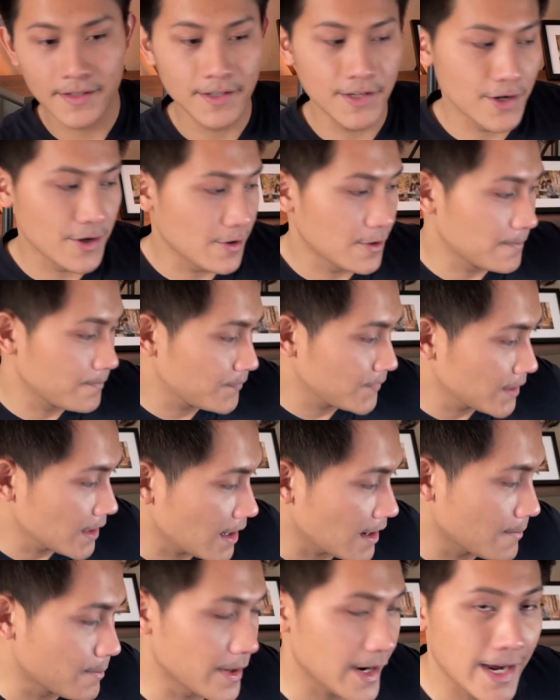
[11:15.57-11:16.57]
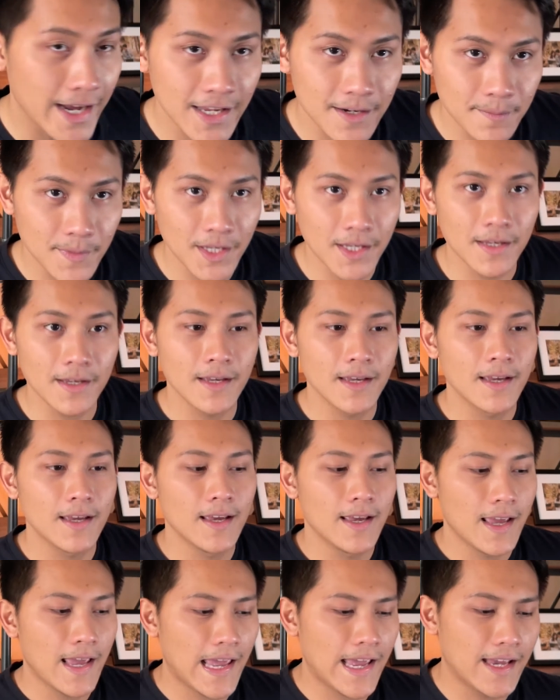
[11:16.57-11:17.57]
behind me,
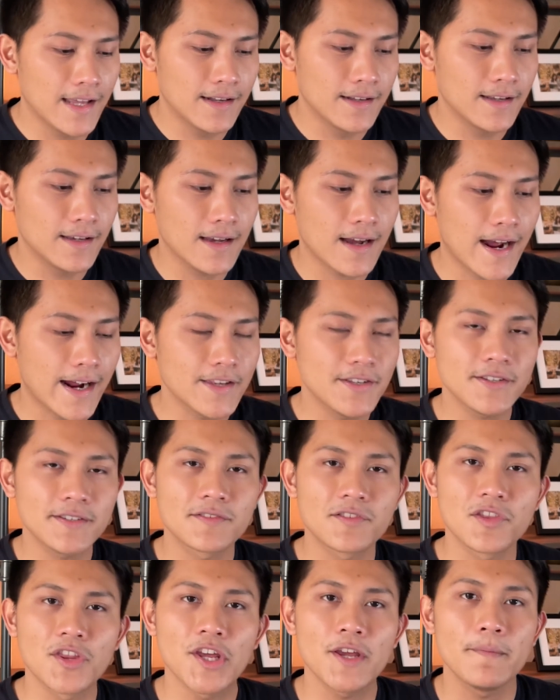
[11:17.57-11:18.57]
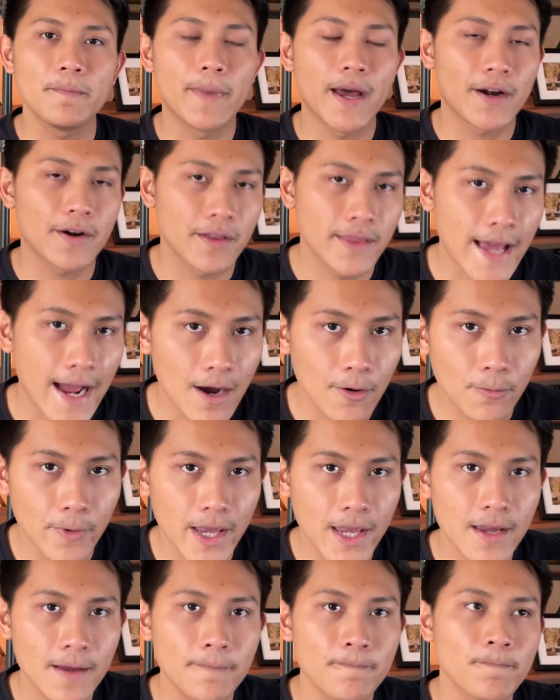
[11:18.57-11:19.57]
and I just think better that
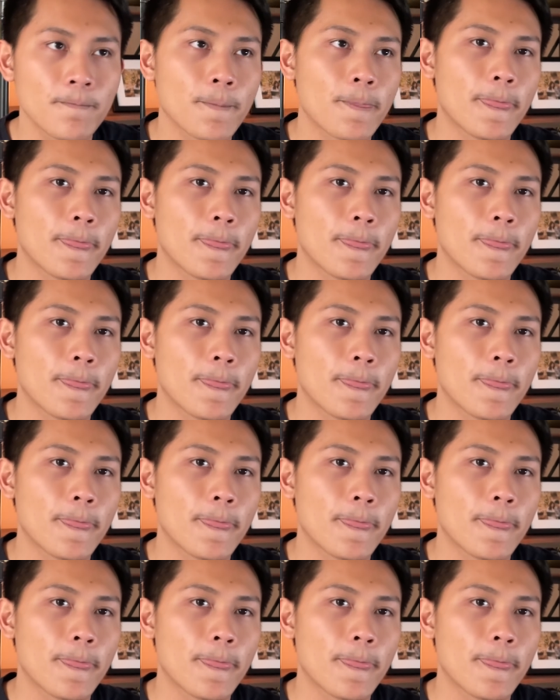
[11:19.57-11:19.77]
way.